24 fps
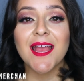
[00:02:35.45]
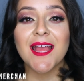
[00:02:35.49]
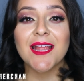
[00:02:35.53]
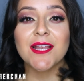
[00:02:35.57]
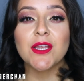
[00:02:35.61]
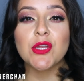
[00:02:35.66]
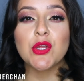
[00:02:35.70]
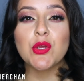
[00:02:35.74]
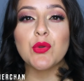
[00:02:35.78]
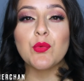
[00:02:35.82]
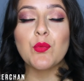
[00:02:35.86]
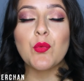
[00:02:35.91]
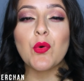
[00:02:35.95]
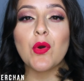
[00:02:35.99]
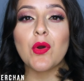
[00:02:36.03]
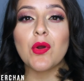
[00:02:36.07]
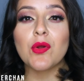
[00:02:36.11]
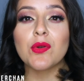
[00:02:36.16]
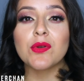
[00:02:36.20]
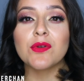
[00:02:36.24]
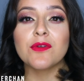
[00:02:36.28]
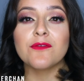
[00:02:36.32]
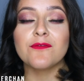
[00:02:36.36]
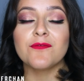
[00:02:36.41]
and you
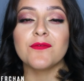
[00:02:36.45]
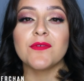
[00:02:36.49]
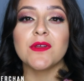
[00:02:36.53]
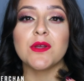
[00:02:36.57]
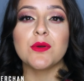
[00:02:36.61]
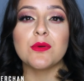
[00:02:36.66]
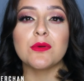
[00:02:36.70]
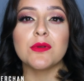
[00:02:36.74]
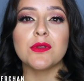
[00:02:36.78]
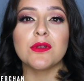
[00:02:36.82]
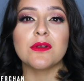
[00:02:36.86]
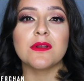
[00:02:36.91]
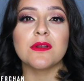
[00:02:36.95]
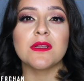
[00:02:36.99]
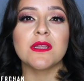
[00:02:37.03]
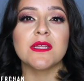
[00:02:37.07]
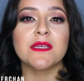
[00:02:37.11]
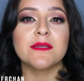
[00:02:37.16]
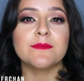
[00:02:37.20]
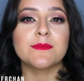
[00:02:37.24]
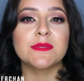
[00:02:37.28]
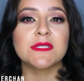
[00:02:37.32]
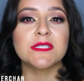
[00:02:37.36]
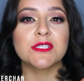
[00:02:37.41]
won't feel your
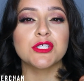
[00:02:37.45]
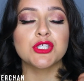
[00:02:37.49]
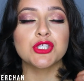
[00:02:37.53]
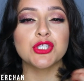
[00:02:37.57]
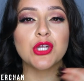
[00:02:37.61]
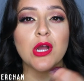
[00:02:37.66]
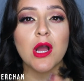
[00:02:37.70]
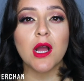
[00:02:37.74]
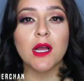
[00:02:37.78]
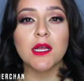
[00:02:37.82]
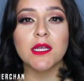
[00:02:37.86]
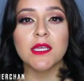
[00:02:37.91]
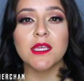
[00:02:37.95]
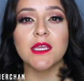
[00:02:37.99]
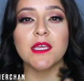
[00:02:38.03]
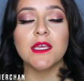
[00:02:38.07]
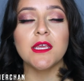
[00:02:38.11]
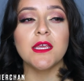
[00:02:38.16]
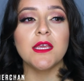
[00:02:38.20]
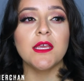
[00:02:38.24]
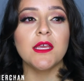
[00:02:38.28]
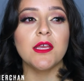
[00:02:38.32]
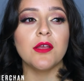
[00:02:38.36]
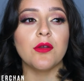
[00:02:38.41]
lips
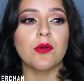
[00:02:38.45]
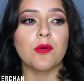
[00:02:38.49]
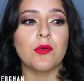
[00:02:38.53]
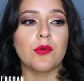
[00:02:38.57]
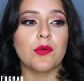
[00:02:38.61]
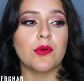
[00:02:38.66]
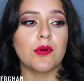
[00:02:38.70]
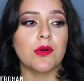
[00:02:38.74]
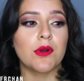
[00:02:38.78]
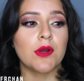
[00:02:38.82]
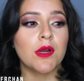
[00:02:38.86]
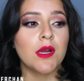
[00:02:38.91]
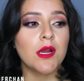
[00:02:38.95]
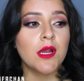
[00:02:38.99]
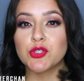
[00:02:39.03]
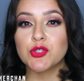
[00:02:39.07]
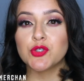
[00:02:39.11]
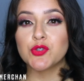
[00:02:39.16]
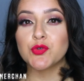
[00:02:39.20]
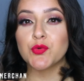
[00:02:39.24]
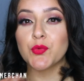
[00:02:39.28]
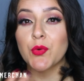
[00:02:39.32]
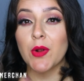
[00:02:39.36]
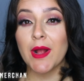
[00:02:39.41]
chalky or
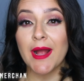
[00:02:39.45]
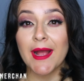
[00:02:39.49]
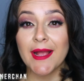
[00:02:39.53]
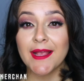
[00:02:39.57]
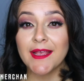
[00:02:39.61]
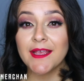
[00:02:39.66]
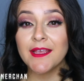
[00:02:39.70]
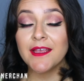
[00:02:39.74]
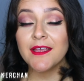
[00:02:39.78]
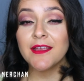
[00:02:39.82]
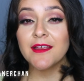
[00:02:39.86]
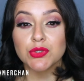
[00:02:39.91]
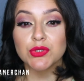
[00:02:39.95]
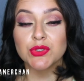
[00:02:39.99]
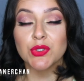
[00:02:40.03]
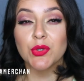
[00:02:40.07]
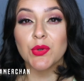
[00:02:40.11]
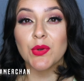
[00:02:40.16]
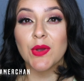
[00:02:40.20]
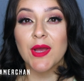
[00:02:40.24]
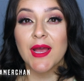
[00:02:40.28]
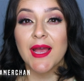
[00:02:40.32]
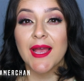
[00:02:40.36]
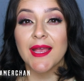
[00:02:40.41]
dry.
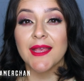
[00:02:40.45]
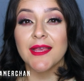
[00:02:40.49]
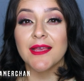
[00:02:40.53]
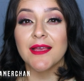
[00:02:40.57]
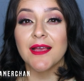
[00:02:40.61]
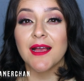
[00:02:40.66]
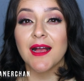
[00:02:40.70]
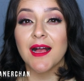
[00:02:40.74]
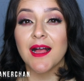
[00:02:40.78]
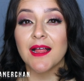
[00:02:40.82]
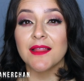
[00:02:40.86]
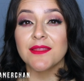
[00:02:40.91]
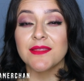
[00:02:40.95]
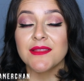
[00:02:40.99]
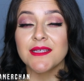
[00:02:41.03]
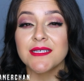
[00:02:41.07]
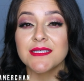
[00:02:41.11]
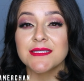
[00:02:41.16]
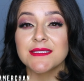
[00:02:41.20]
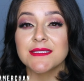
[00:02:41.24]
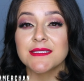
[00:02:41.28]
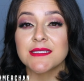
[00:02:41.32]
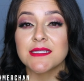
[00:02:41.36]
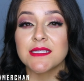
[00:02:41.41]
So I got
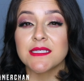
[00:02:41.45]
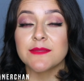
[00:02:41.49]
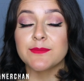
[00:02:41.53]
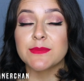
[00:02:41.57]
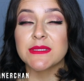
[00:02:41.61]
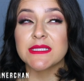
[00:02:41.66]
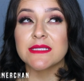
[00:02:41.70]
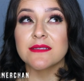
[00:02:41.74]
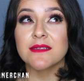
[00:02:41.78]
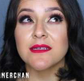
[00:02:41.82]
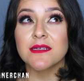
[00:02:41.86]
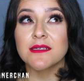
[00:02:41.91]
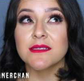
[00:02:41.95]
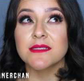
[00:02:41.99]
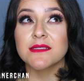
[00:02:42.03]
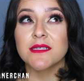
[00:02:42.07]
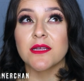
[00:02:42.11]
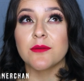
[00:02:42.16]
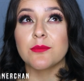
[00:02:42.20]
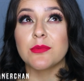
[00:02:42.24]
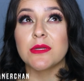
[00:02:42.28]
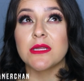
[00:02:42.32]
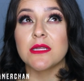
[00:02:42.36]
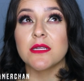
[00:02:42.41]
these lipsticks
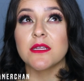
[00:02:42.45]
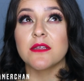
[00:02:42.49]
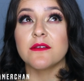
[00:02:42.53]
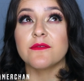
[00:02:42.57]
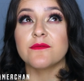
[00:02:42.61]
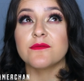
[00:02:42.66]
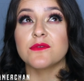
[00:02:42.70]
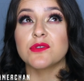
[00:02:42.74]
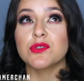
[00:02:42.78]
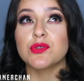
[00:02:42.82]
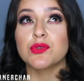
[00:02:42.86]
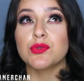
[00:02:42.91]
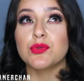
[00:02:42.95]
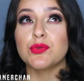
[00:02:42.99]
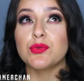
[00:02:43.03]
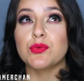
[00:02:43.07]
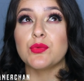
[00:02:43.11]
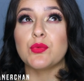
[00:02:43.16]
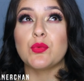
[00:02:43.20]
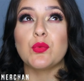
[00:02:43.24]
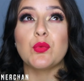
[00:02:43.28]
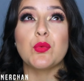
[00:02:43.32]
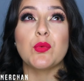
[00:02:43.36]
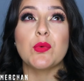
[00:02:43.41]
I believe
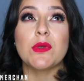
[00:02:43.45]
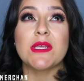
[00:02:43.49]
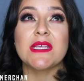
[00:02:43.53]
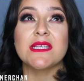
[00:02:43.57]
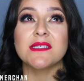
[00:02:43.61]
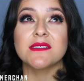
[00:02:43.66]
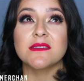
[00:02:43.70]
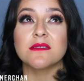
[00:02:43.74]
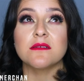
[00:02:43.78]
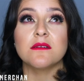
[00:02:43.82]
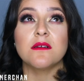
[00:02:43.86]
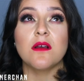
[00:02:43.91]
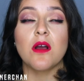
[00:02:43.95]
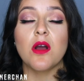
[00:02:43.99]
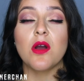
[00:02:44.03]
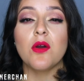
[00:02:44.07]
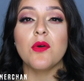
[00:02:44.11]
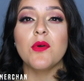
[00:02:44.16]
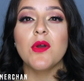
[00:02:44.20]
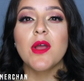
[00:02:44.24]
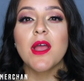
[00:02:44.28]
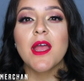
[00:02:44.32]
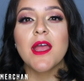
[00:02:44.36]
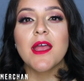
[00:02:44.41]
two weeks
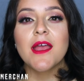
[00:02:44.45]
ago